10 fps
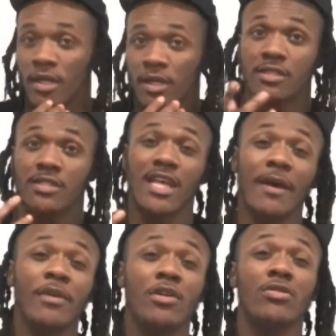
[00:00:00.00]

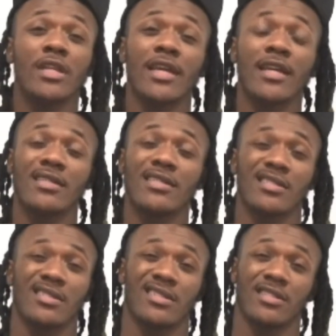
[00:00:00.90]
Some of you
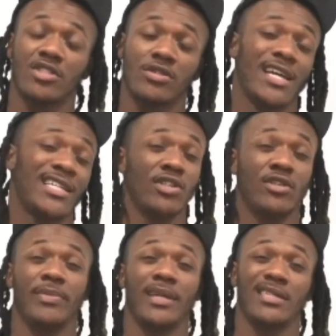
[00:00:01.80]
niggas trust
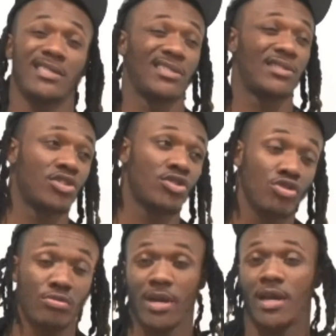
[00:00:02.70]
your bitch
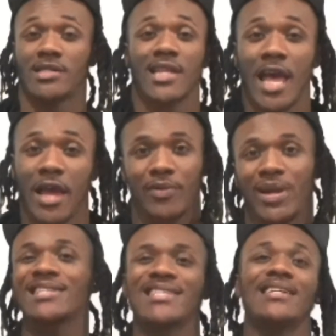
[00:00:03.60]
too much. Like when
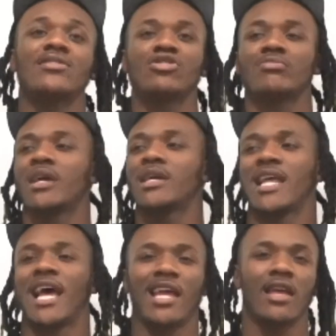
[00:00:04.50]
I say too much,
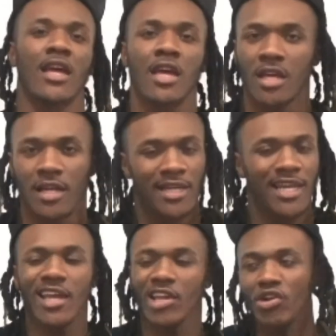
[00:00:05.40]
like
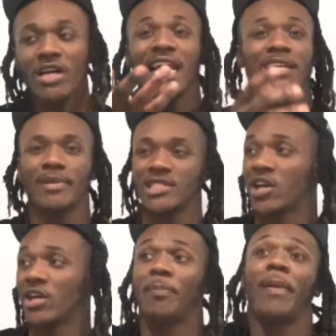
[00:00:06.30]
nigga, you would let the bitch
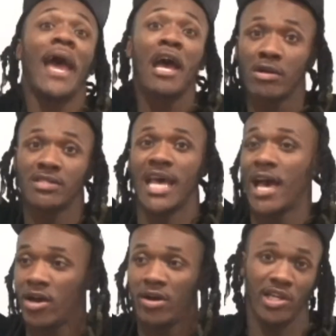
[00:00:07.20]
go to Pound
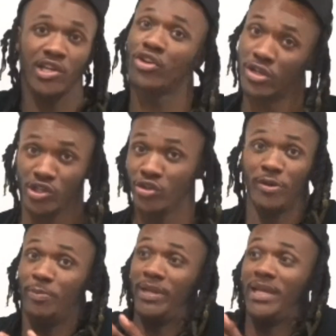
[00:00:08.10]
Town and you you
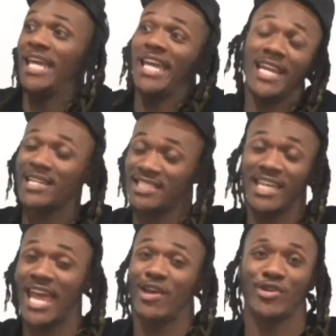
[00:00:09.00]
would believe that
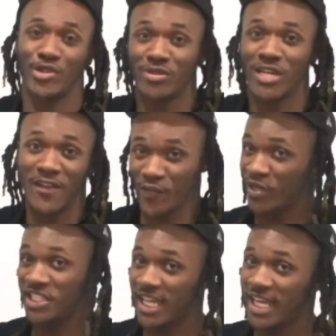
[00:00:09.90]
she ain't gonna do nothing
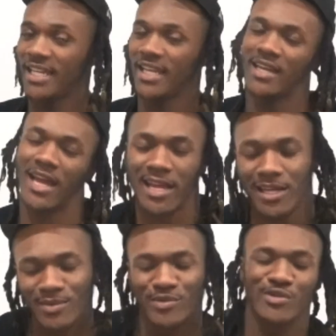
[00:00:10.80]
when she get there.
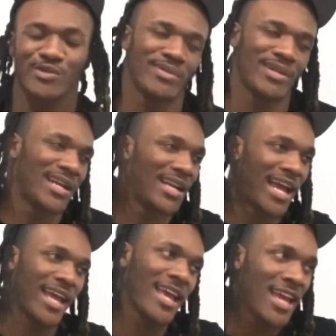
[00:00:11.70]
Like come on, bro.
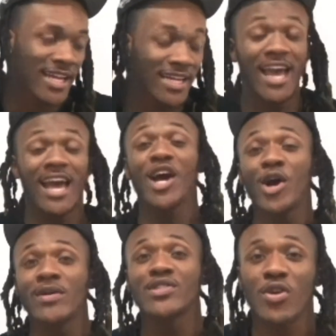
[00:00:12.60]
Like that
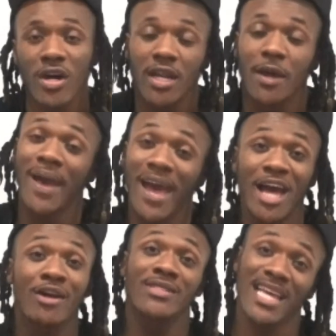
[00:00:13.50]
hoe is going to
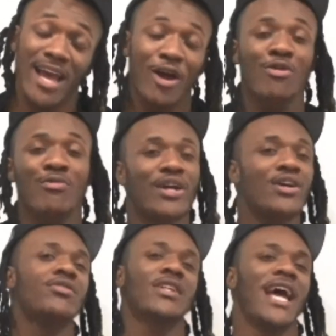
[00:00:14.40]
Pound Town,
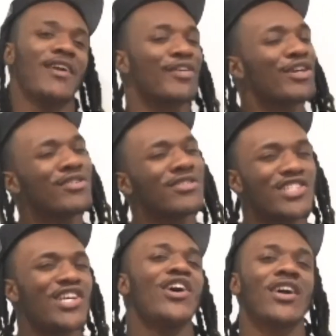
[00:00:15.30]
bro. Like real
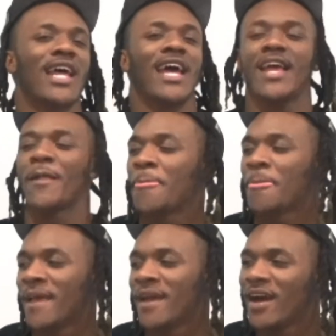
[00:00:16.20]
talk. Like
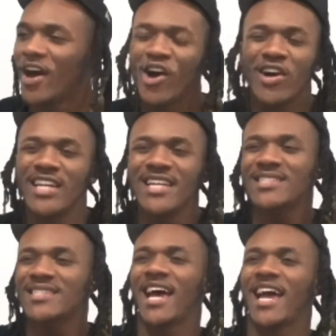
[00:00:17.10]
all
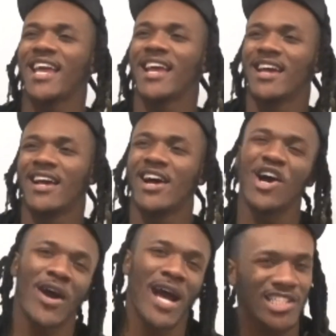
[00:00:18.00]
this like
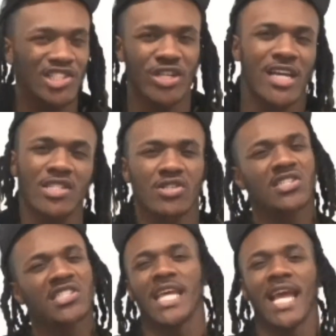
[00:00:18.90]
Oh, I trust
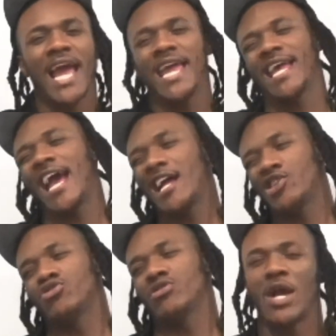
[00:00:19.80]
see. I ain't
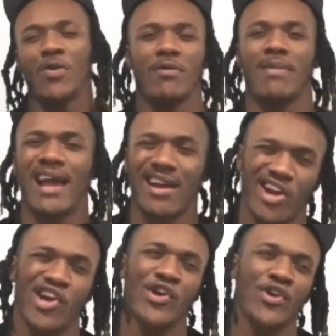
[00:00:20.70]
got to do that with my
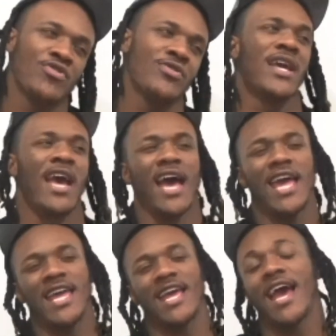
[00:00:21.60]
girl.
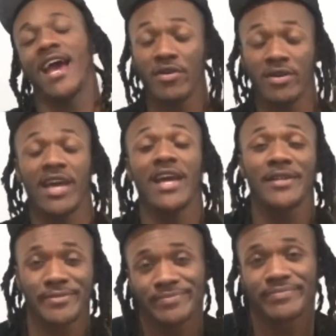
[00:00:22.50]
I ain't got,
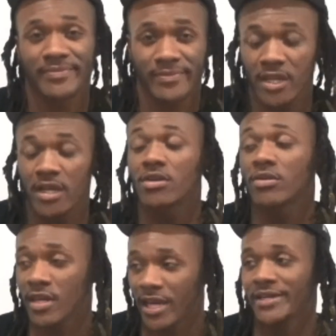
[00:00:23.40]
okay.
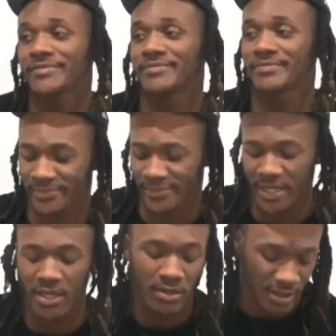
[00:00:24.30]
Okay.
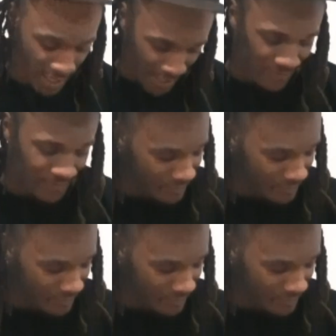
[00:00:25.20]
Okay.